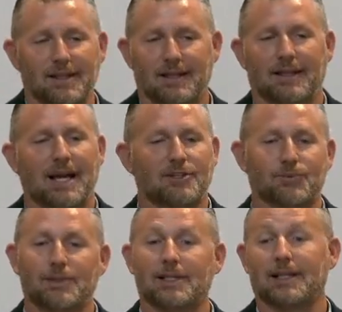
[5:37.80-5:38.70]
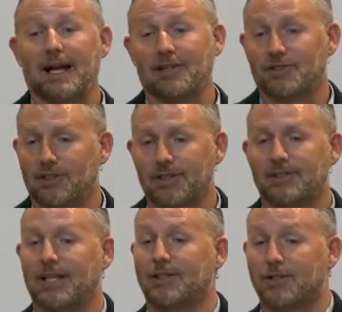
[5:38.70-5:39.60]
last week, last year,
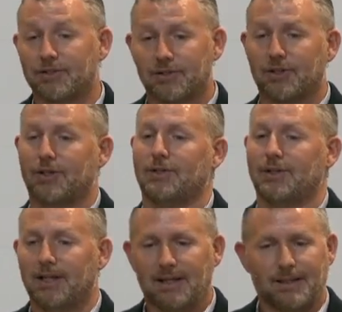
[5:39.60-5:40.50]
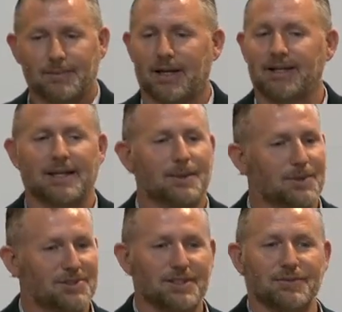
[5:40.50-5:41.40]
10 years ago. Probably not that
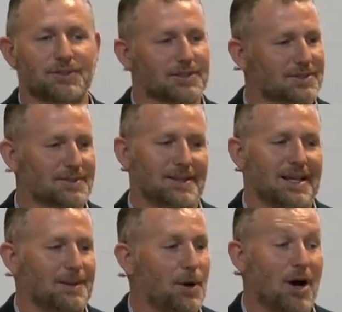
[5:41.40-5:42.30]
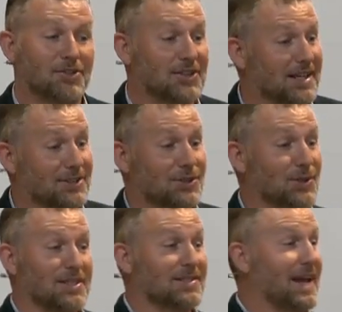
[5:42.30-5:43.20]
much different. Paul said it too.
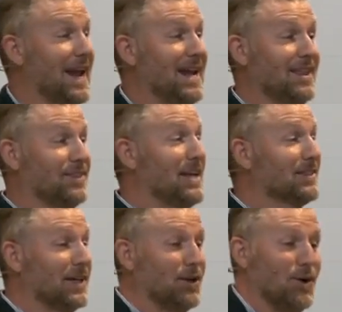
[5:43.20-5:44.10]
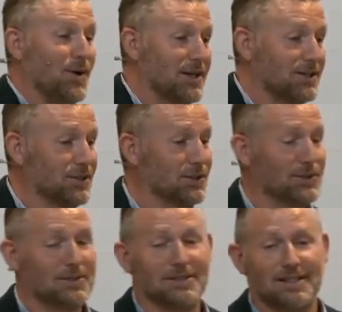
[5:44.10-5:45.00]
He's like, hey, the things I don't want to do,
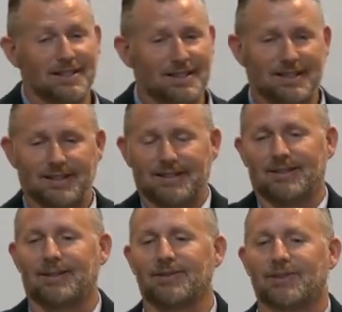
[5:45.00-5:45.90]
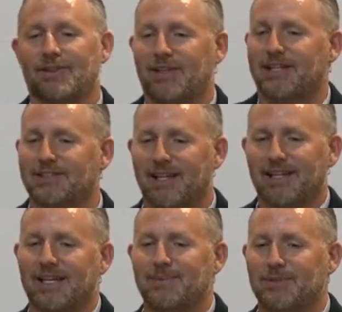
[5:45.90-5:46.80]
those are the things I
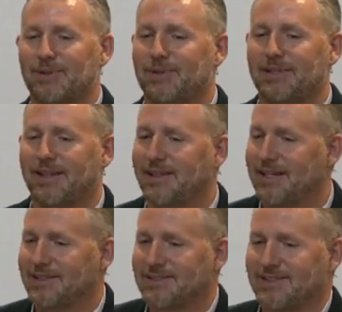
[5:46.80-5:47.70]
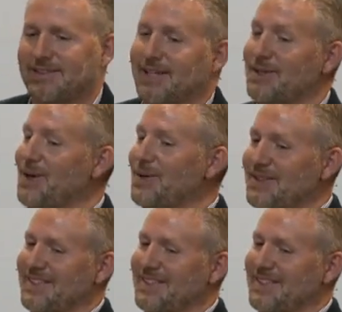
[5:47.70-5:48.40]
keep doing, and the things I don't,